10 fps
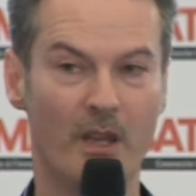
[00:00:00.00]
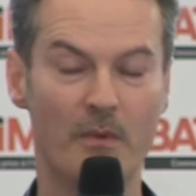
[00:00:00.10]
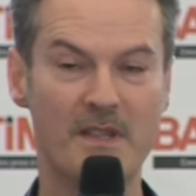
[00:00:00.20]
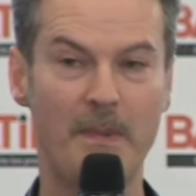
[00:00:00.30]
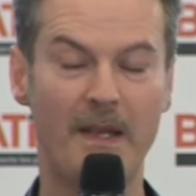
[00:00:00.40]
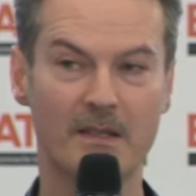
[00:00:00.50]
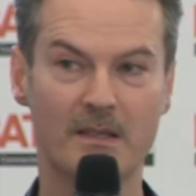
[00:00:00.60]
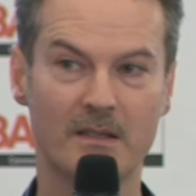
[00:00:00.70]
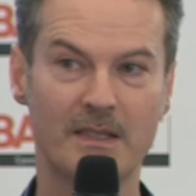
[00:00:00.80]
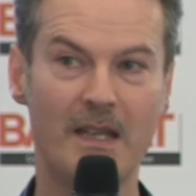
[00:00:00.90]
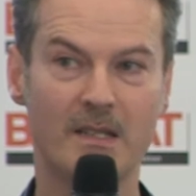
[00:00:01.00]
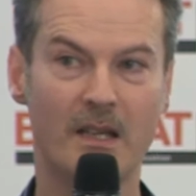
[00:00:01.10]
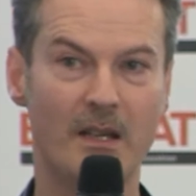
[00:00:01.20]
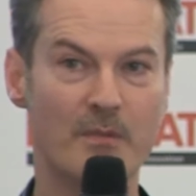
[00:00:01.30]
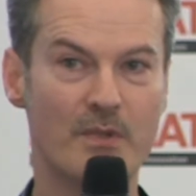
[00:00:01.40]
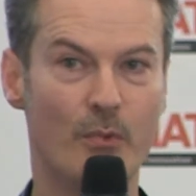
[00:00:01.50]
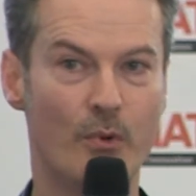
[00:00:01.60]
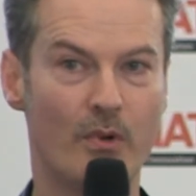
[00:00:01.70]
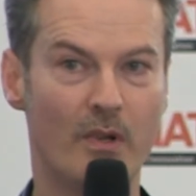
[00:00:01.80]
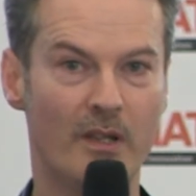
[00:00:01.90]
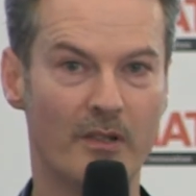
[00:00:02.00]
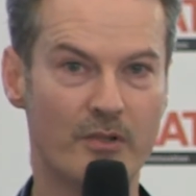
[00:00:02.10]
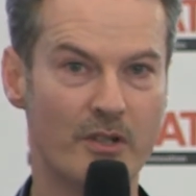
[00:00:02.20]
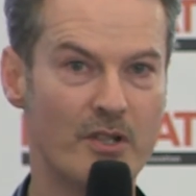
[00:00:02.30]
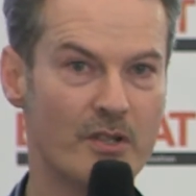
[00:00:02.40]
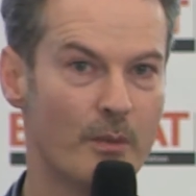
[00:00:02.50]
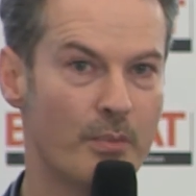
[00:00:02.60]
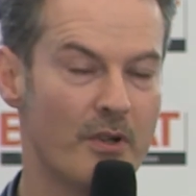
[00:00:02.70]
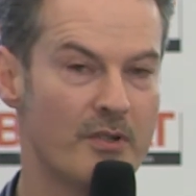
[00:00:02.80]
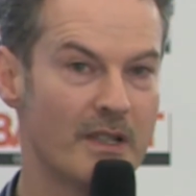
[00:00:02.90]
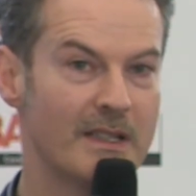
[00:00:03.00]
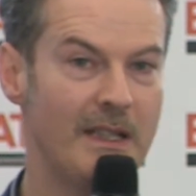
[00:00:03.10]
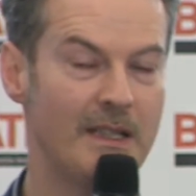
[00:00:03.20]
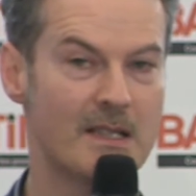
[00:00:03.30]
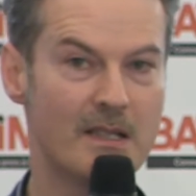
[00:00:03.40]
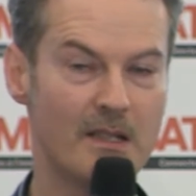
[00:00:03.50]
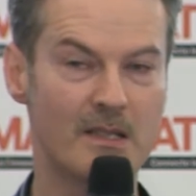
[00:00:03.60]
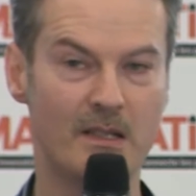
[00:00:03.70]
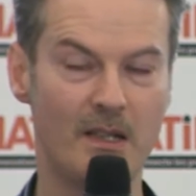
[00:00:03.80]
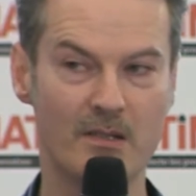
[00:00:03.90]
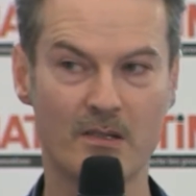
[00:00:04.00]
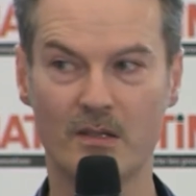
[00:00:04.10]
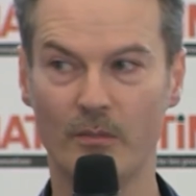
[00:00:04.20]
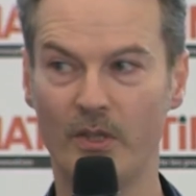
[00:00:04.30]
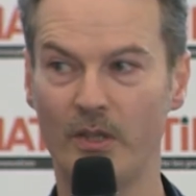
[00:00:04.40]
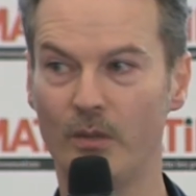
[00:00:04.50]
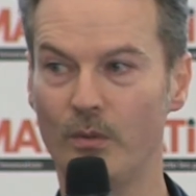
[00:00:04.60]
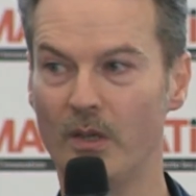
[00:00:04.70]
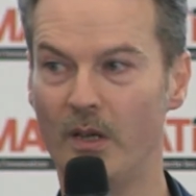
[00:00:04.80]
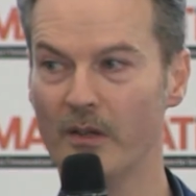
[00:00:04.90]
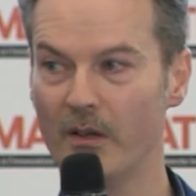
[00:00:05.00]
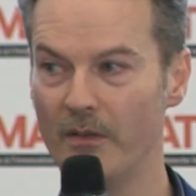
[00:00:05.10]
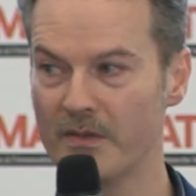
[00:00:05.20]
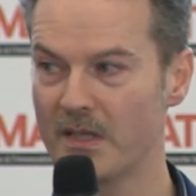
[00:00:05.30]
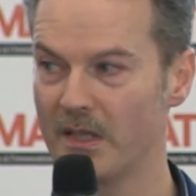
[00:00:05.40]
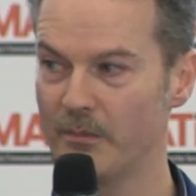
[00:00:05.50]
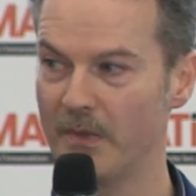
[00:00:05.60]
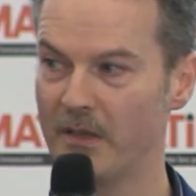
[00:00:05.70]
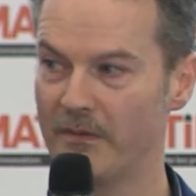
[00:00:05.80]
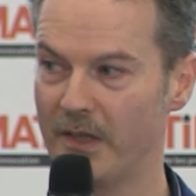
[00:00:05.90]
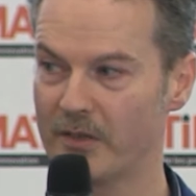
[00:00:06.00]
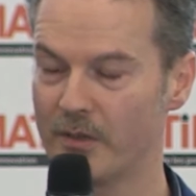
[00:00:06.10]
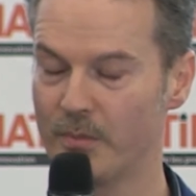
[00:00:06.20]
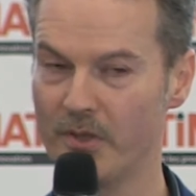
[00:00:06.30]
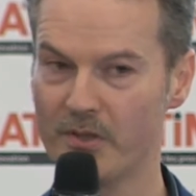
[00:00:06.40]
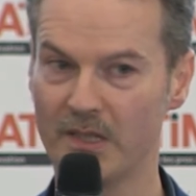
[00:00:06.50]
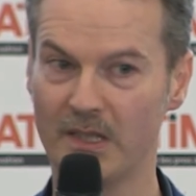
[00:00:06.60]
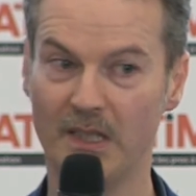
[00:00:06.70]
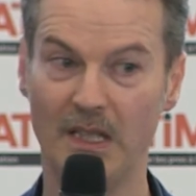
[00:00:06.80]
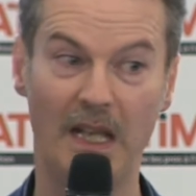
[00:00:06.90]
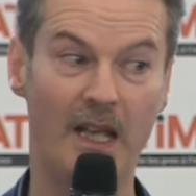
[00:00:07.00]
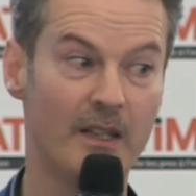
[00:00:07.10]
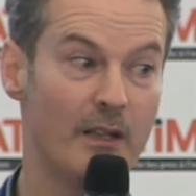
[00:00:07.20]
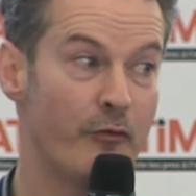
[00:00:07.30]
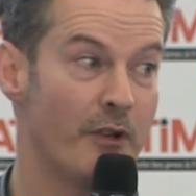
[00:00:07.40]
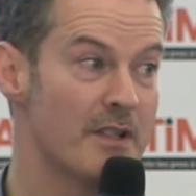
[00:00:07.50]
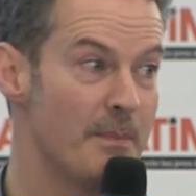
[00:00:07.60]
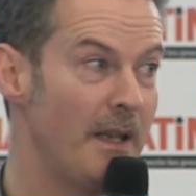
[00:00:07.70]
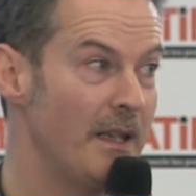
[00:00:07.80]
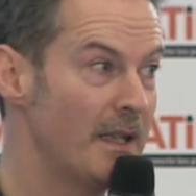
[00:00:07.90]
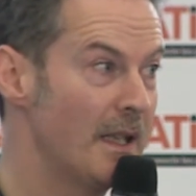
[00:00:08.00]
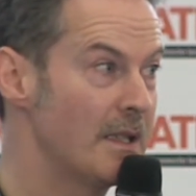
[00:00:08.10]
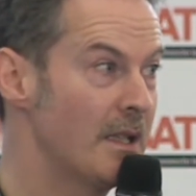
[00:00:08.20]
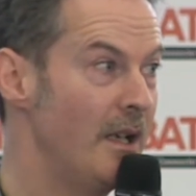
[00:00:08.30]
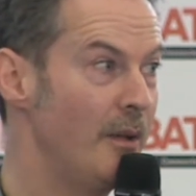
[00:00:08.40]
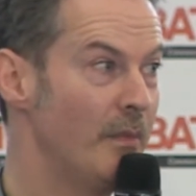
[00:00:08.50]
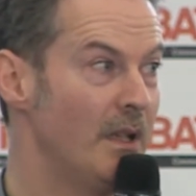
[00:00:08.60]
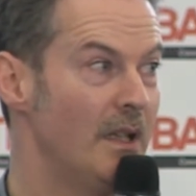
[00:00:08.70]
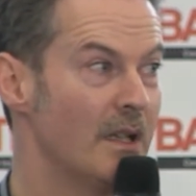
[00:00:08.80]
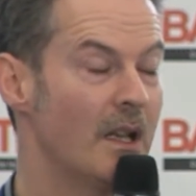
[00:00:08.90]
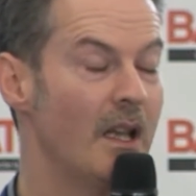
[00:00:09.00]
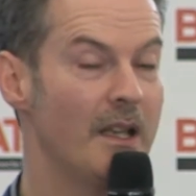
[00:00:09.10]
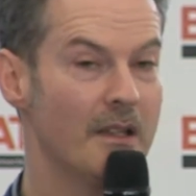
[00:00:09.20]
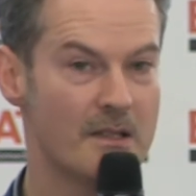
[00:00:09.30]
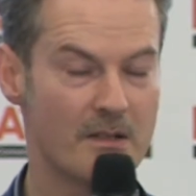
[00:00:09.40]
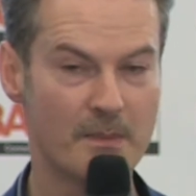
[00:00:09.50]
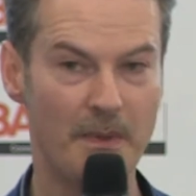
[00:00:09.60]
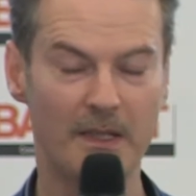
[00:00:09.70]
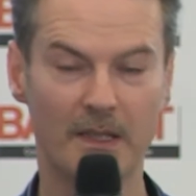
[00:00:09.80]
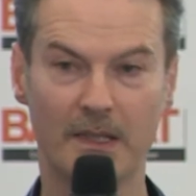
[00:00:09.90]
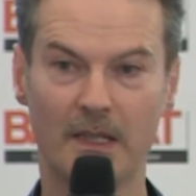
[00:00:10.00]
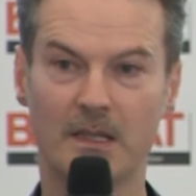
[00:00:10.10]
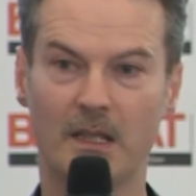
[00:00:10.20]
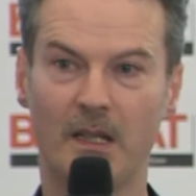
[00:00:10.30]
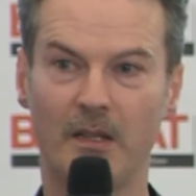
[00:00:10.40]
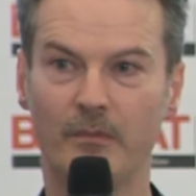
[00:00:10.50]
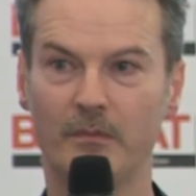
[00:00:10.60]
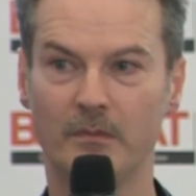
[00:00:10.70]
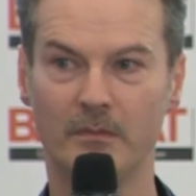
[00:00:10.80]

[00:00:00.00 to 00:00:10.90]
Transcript: we spend 10 times more on a traditional project in the site stages than we do on an off-site manufactured project. And if we're spending that time, clients are spending that time,